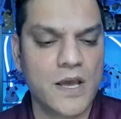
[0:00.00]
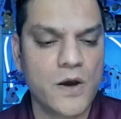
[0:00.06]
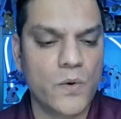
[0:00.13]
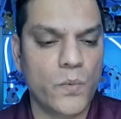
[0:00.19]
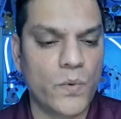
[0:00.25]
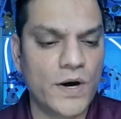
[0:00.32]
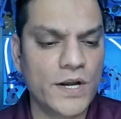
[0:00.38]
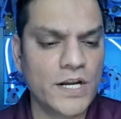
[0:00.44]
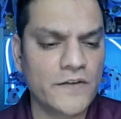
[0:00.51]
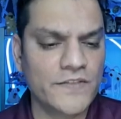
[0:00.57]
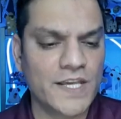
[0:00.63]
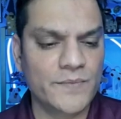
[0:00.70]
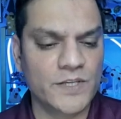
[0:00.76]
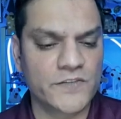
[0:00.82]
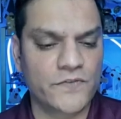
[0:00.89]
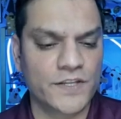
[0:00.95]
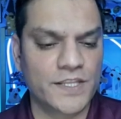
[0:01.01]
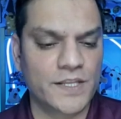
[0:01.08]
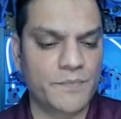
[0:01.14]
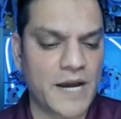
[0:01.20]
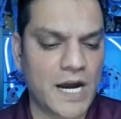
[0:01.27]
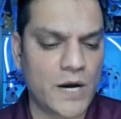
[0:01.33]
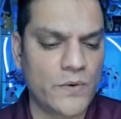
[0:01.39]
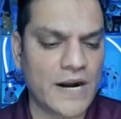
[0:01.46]
One of them is for the
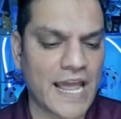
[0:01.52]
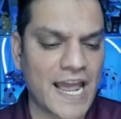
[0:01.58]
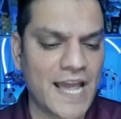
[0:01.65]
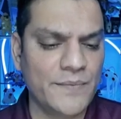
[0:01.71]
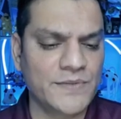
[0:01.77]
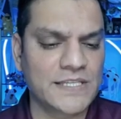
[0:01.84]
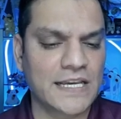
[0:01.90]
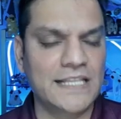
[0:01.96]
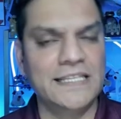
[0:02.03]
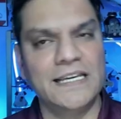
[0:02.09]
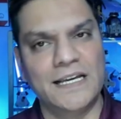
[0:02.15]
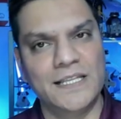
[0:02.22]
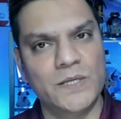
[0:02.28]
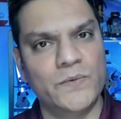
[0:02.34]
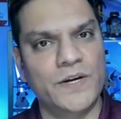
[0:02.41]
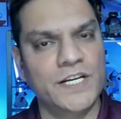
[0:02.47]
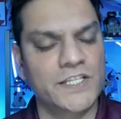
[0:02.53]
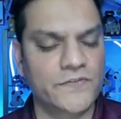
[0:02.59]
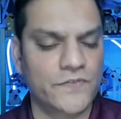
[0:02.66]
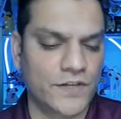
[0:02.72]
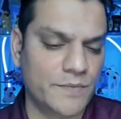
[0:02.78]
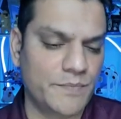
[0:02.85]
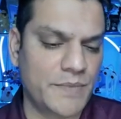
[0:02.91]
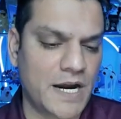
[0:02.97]
Power Apps and the other one is for
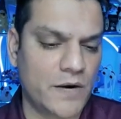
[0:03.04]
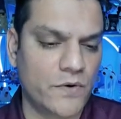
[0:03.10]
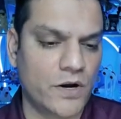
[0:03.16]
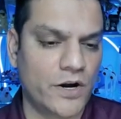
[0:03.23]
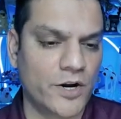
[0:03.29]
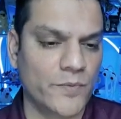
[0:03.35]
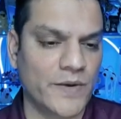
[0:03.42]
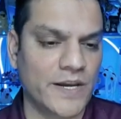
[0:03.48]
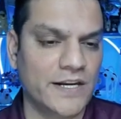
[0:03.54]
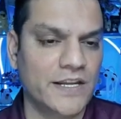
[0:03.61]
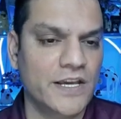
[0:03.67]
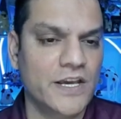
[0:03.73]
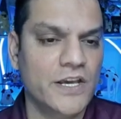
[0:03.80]
the Power Automate.